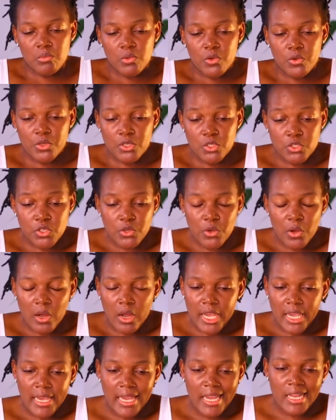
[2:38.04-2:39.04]
going to go
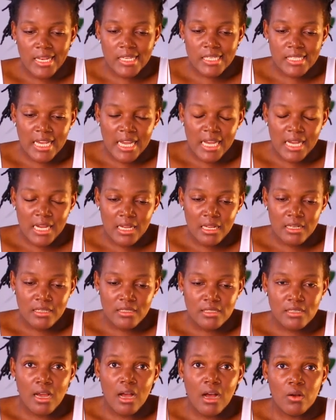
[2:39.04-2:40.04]
ahead
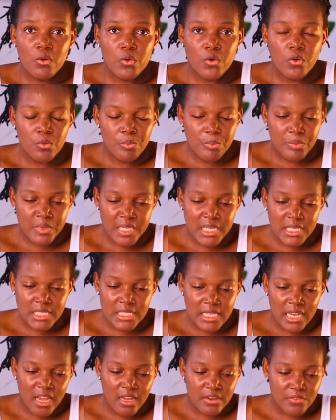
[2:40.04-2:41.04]
and crop
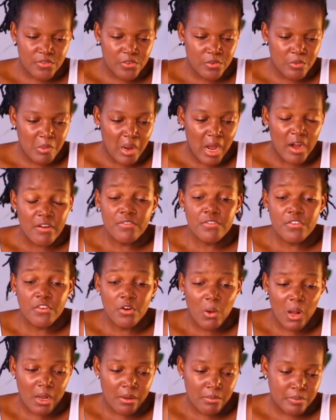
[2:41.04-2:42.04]
it and film a
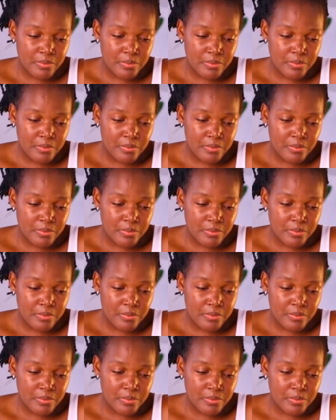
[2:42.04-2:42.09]
afro.